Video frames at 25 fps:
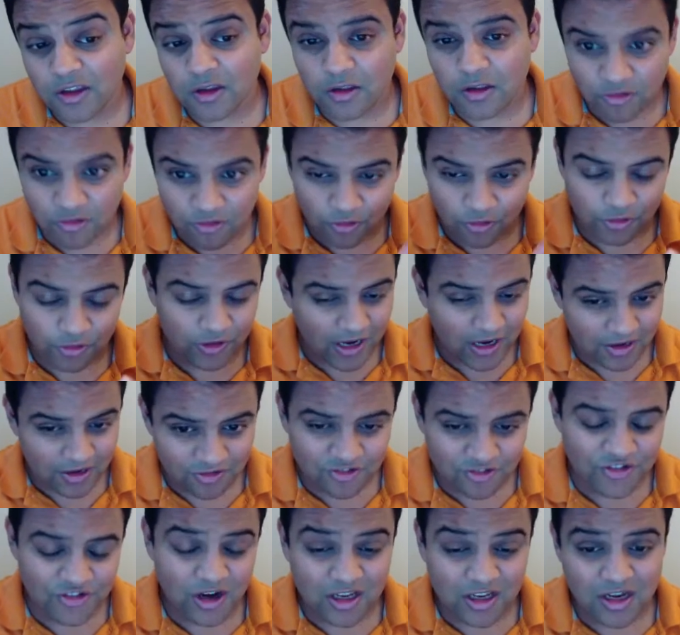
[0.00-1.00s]
So you're kind of
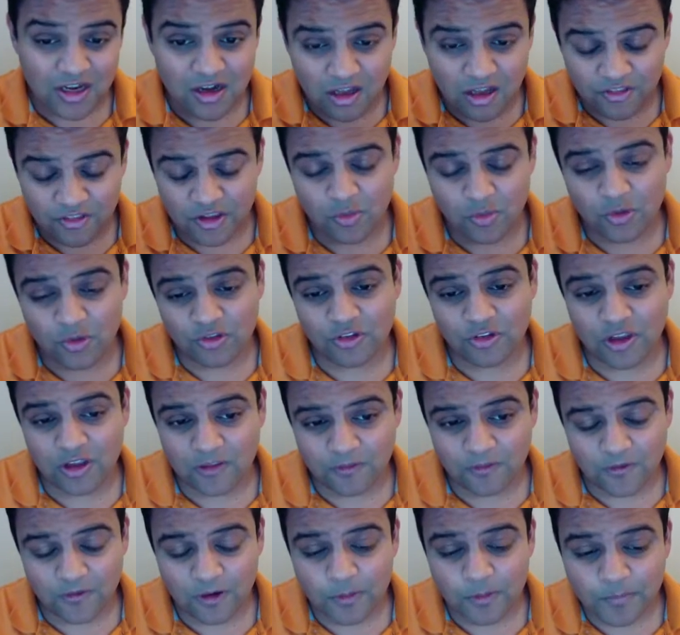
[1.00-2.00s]
stuck at nothing once you get
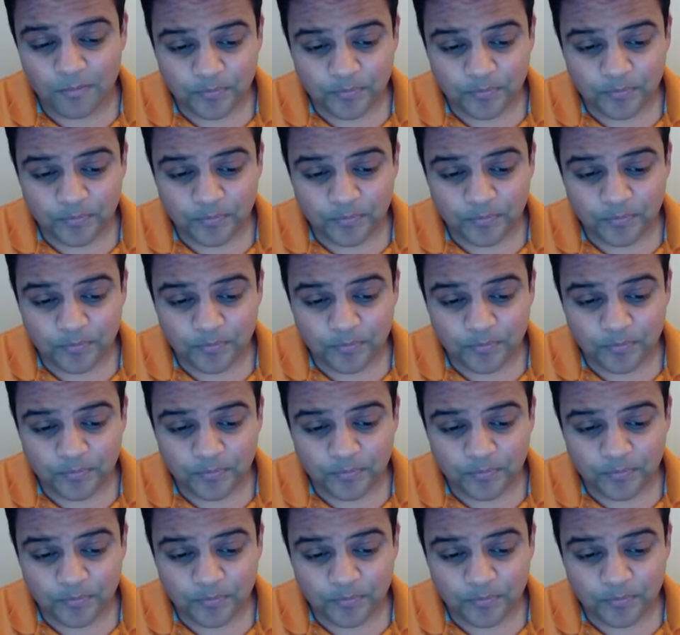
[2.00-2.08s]
there.